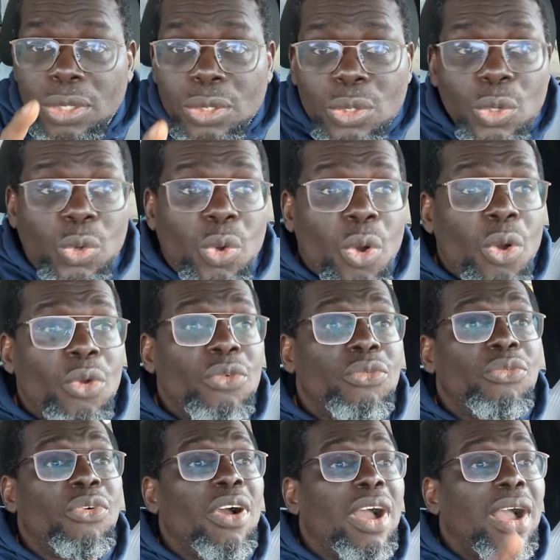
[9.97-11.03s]
look out
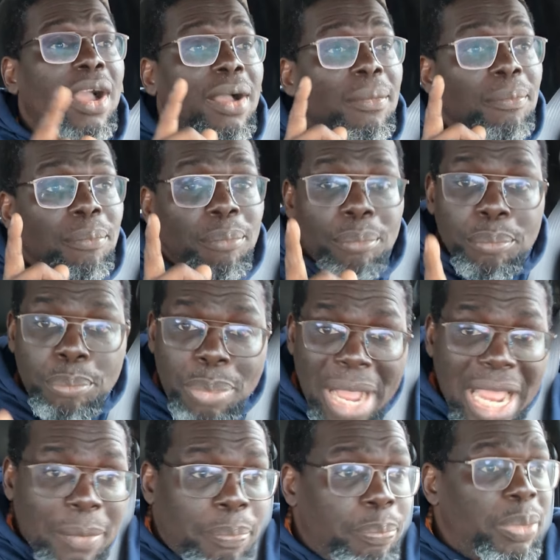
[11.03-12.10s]
for
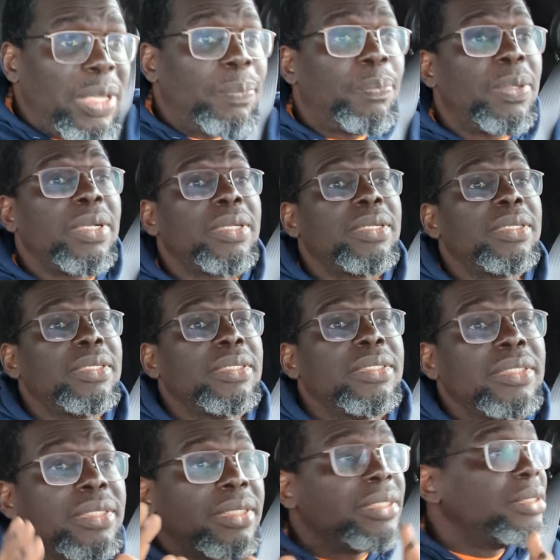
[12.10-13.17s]
bad people
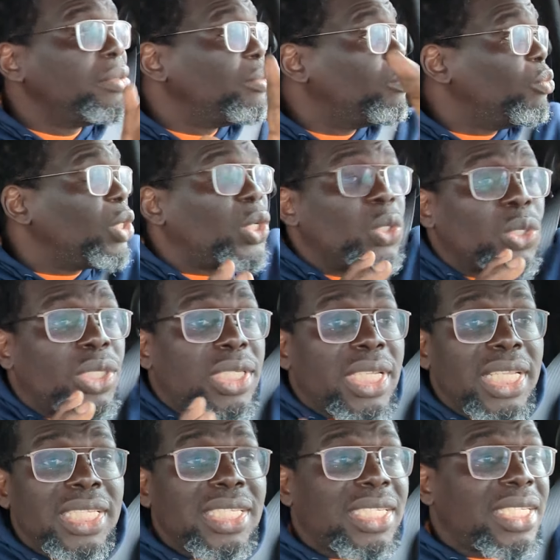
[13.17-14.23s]
we could
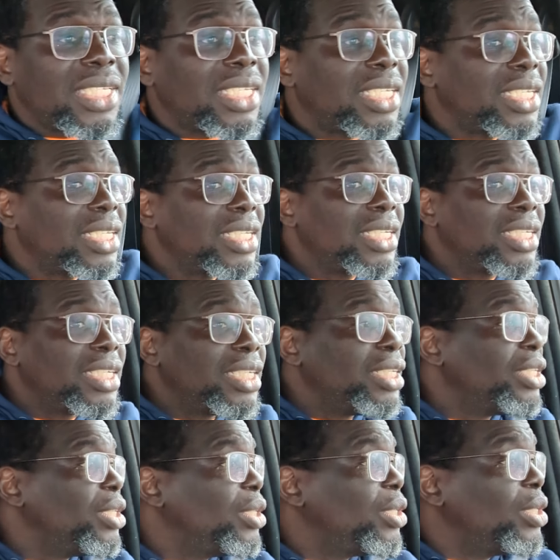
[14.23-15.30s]
sense it
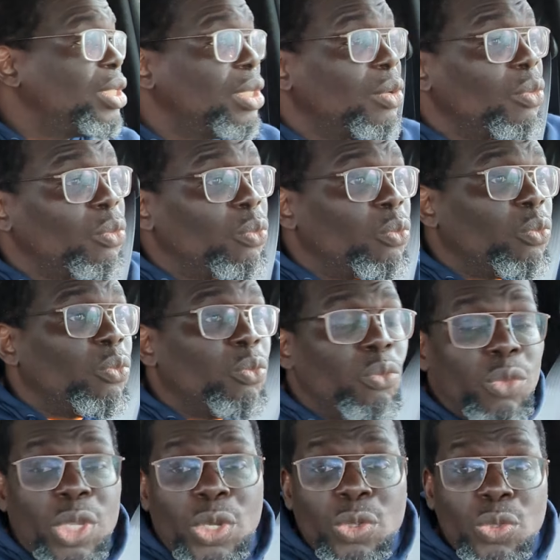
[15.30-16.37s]

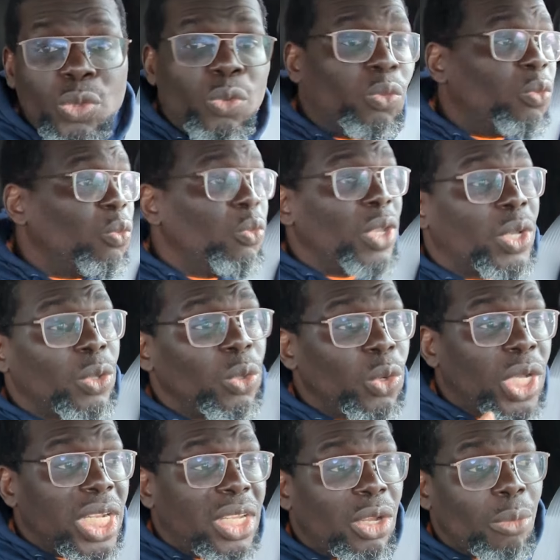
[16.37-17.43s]
we could, we could
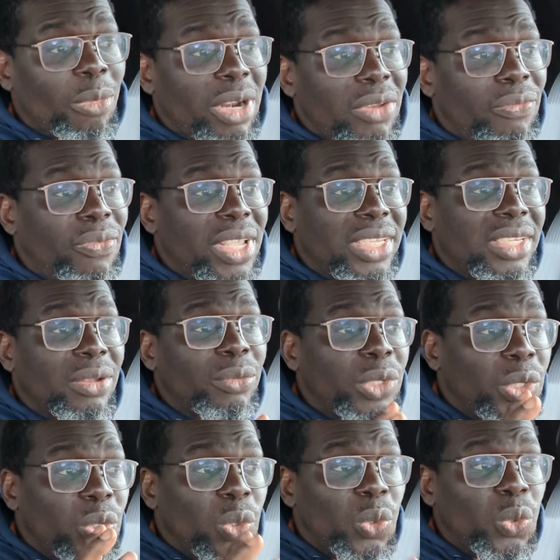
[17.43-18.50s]
look at somebody's face and we
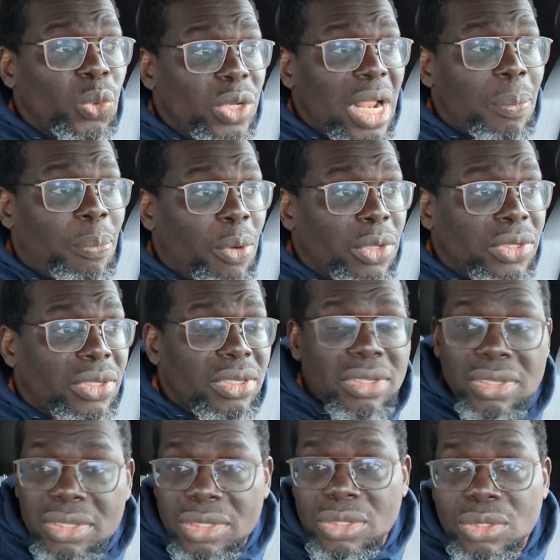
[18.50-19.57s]
know that
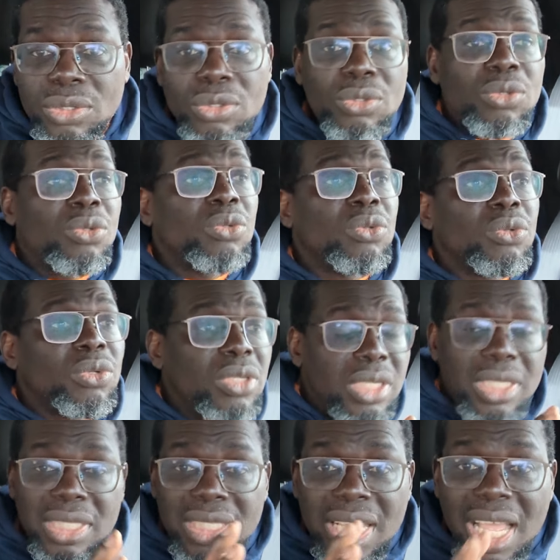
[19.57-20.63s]
person
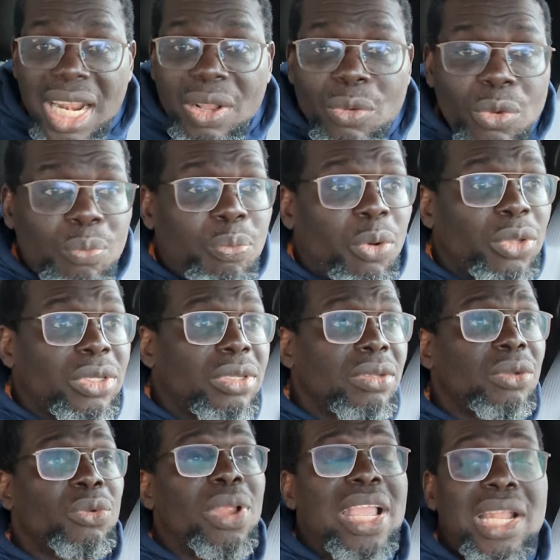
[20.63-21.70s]
is not a good
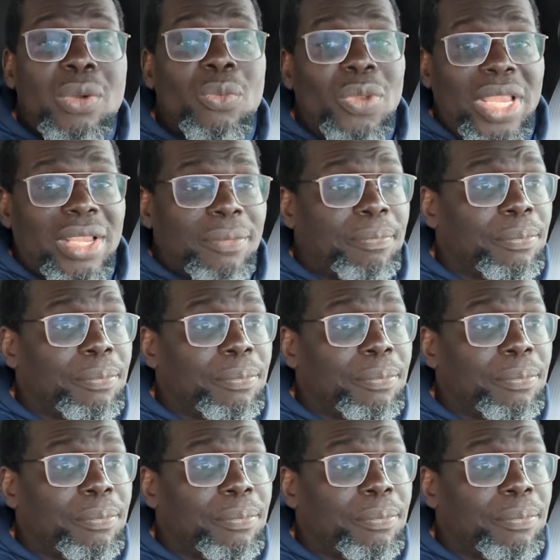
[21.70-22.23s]
person right away